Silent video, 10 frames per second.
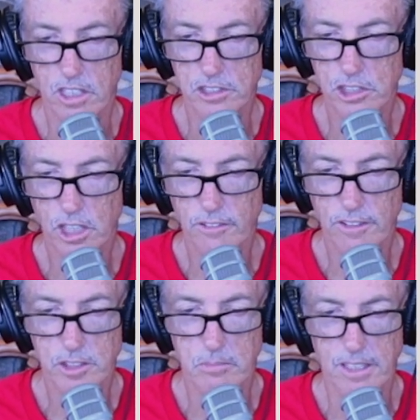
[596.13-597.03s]

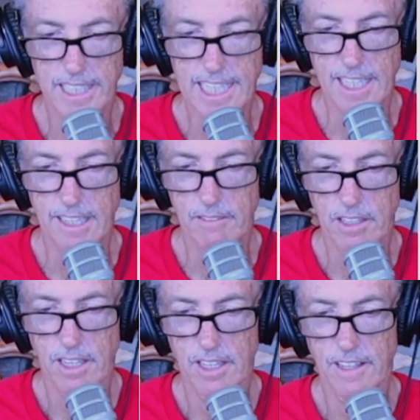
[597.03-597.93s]
conservatives believe.
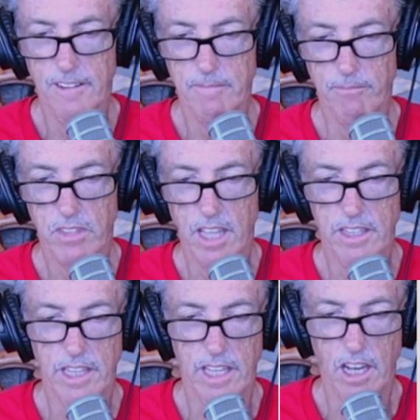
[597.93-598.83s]

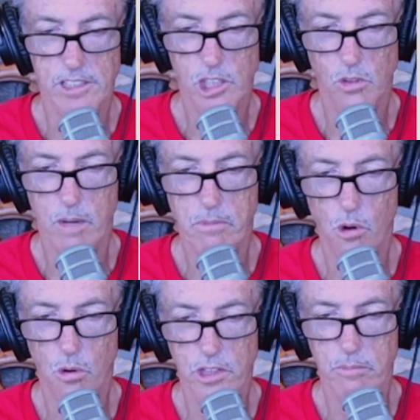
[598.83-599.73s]
They also
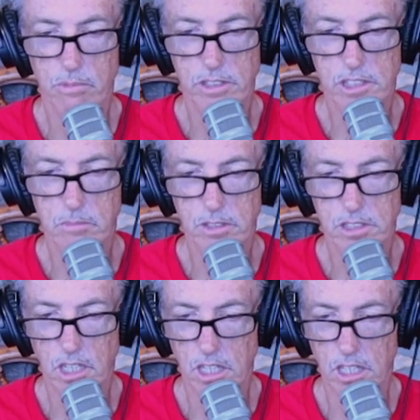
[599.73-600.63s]
uphold the principles
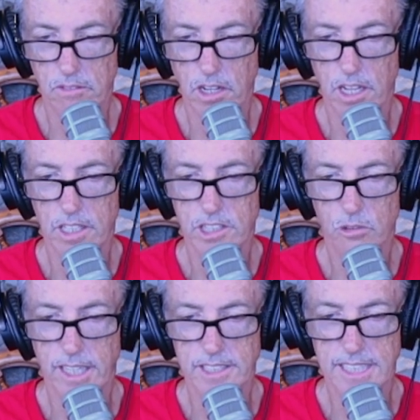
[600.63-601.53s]
of
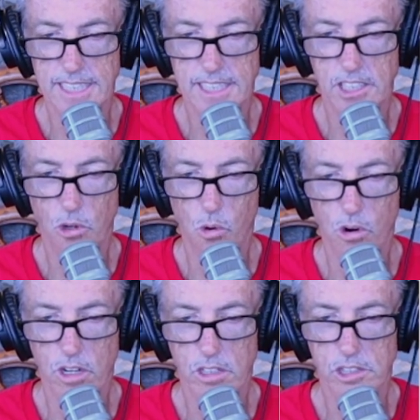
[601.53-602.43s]
transcendent
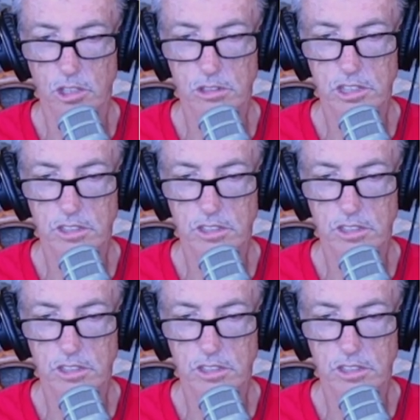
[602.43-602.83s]
order, social